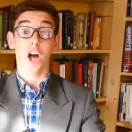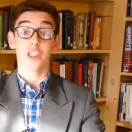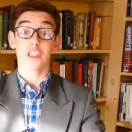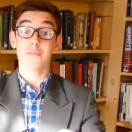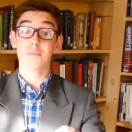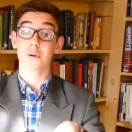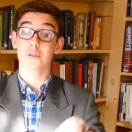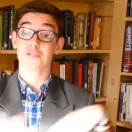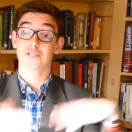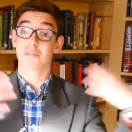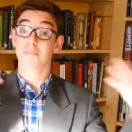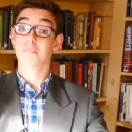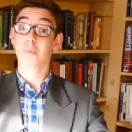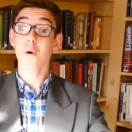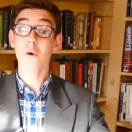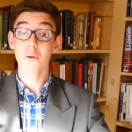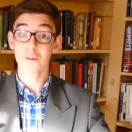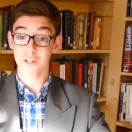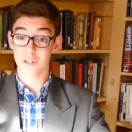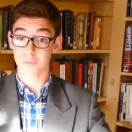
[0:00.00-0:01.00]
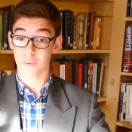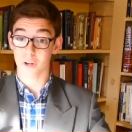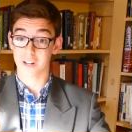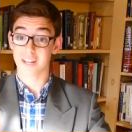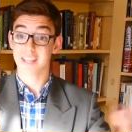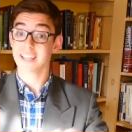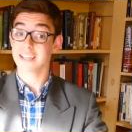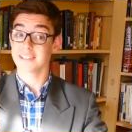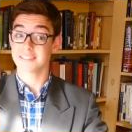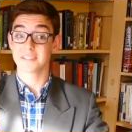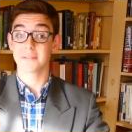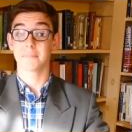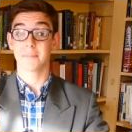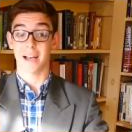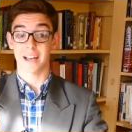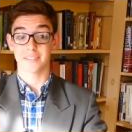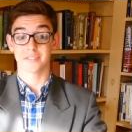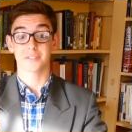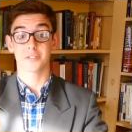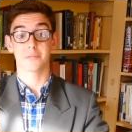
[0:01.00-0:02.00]
the most important one is the
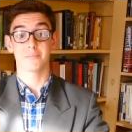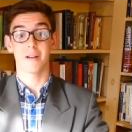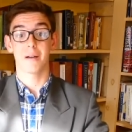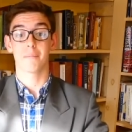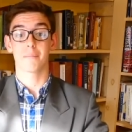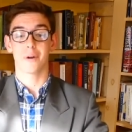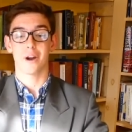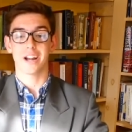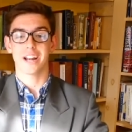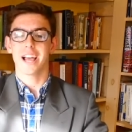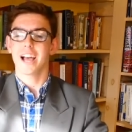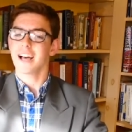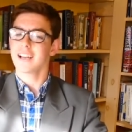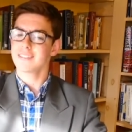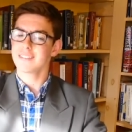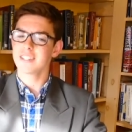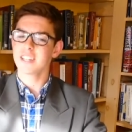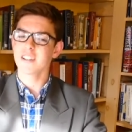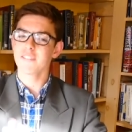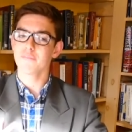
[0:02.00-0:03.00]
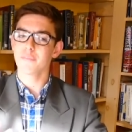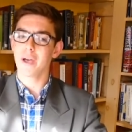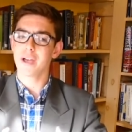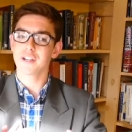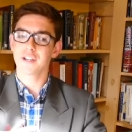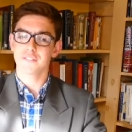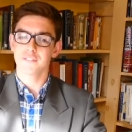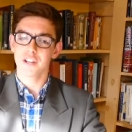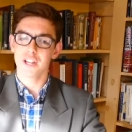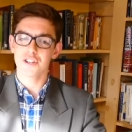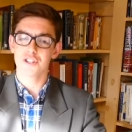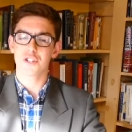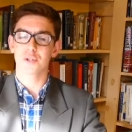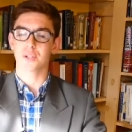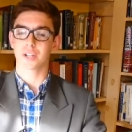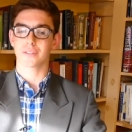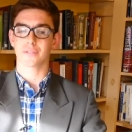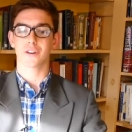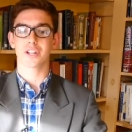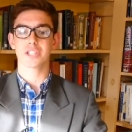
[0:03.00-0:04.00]
basilar membrane, a stiff band of tissue
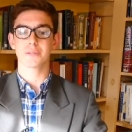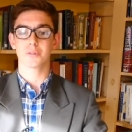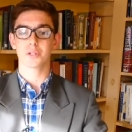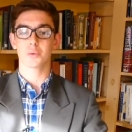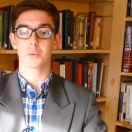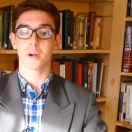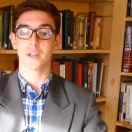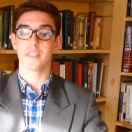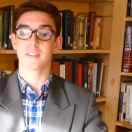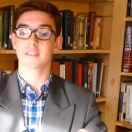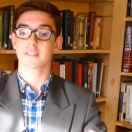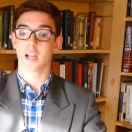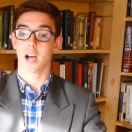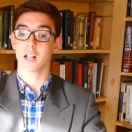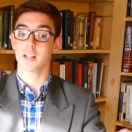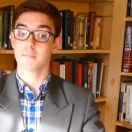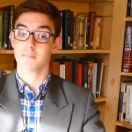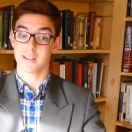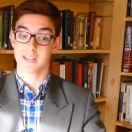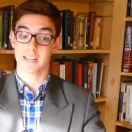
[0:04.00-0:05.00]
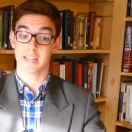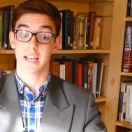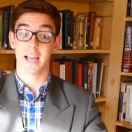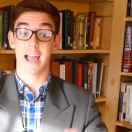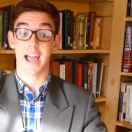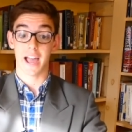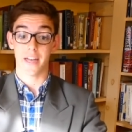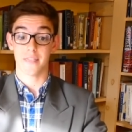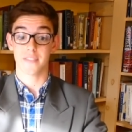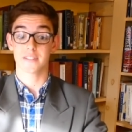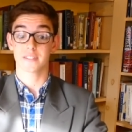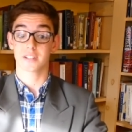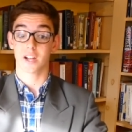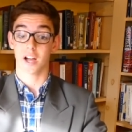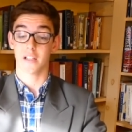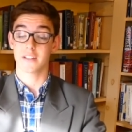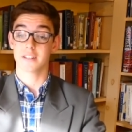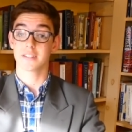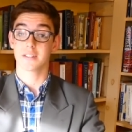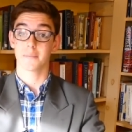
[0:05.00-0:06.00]
that runs between the scala media and the
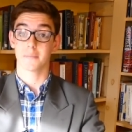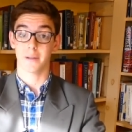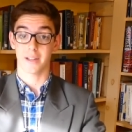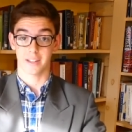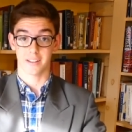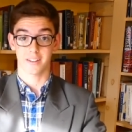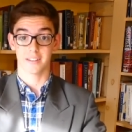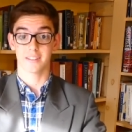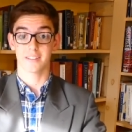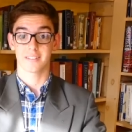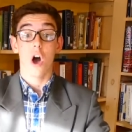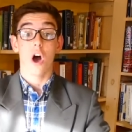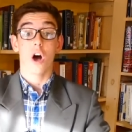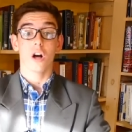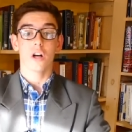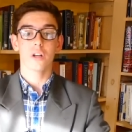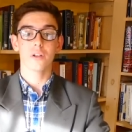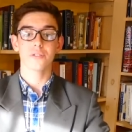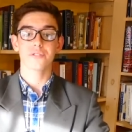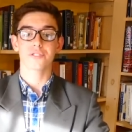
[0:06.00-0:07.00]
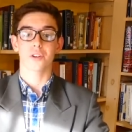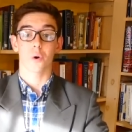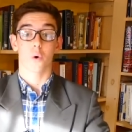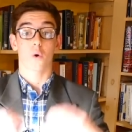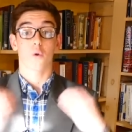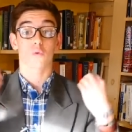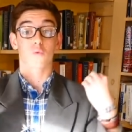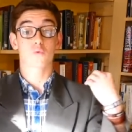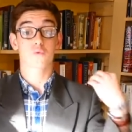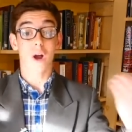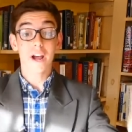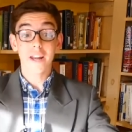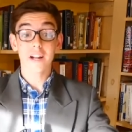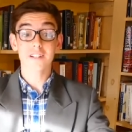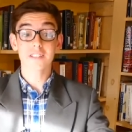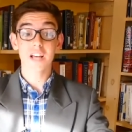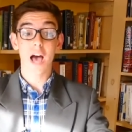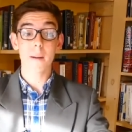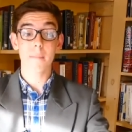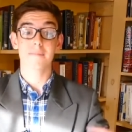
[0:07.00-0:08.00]
scala tympani. Also, right
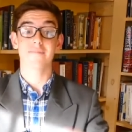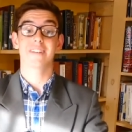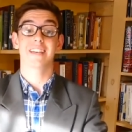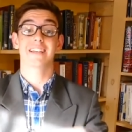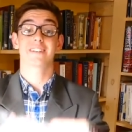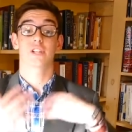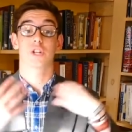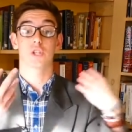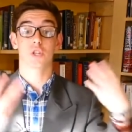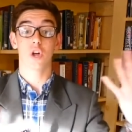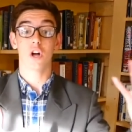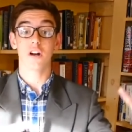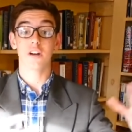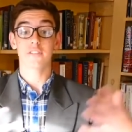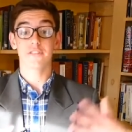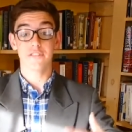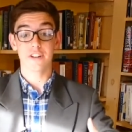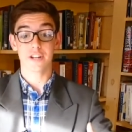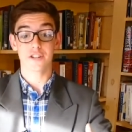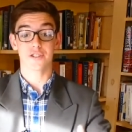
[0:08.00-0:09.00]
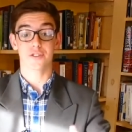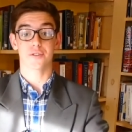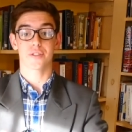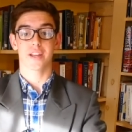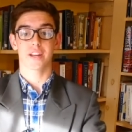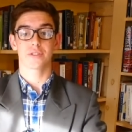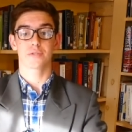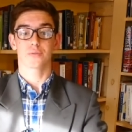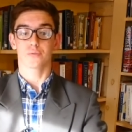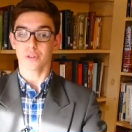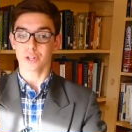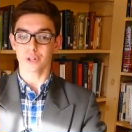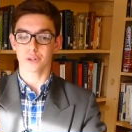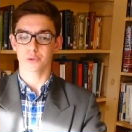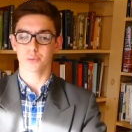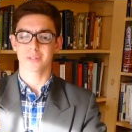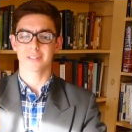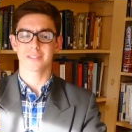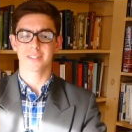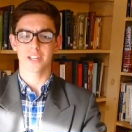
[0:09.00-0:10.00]
on top of it is a long fixture that is
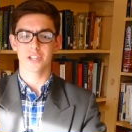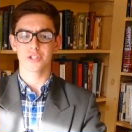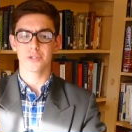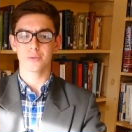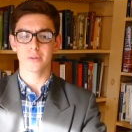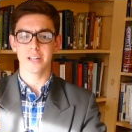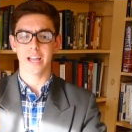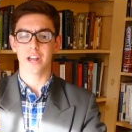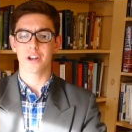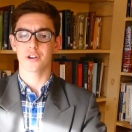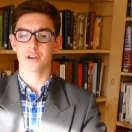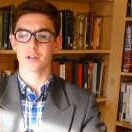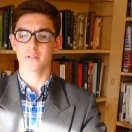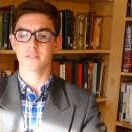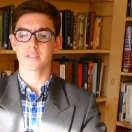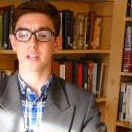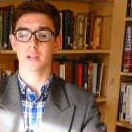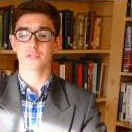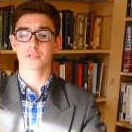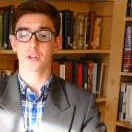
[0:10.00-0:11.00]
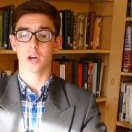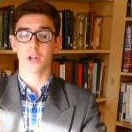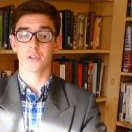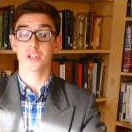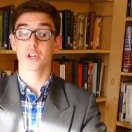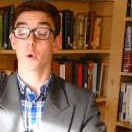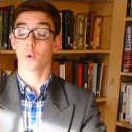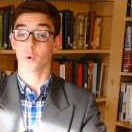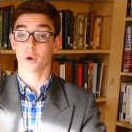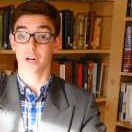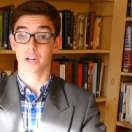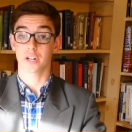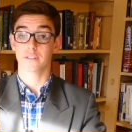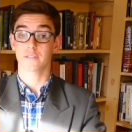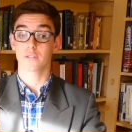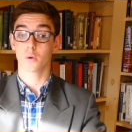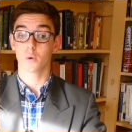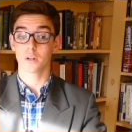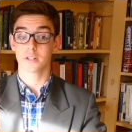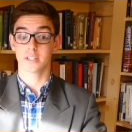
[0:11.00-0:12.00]
riddled with sensory and nerve cells called the organ
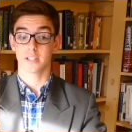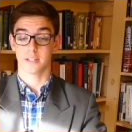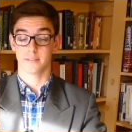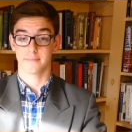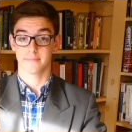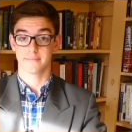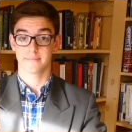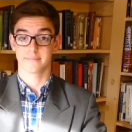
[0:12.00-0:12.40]
of Corti.